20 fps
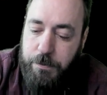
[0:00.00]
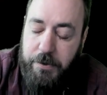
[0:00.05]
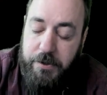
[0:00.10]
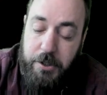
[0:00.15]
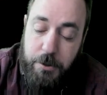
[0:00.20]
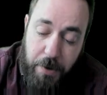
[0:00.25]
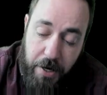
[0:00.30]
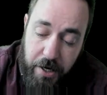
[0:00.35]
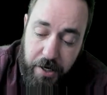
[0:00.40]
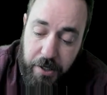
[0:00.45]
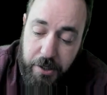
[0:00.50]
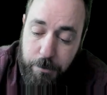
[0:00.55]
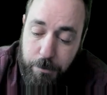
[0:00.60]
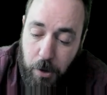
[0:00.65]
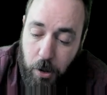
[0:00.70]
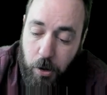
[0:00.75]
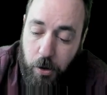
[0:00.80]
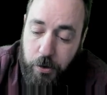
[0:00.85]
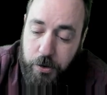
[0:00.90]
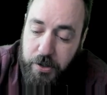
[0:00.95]
depending on the
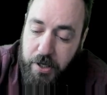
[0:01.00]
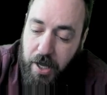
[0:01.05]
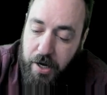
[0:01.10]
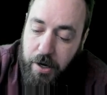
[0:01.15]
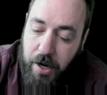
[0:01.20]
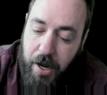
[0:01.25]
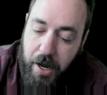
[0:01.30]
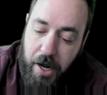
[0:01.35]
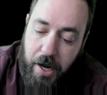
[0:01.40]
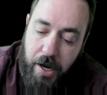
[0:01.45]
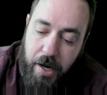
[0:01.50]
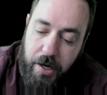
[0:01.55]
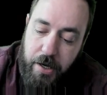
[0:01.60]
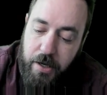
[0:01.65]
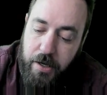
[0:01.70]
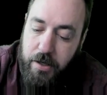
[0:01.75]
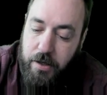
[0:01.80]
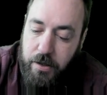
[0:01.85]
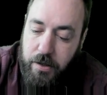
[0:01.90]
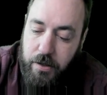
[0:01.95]
mode, you got a high
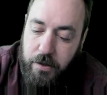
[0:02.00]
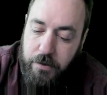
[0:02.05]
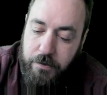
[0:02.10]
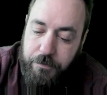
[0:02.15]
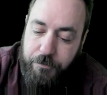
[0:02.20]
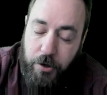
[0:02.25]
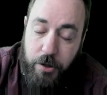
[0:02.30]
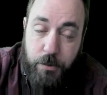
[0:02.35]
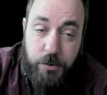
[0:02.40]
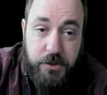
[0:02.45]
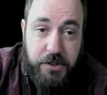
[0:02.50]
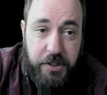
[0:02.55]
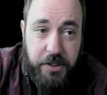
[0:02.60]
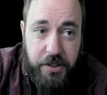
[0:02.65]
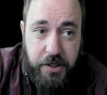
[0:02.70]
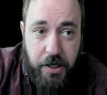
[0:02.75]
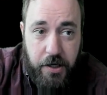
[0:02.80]
frequency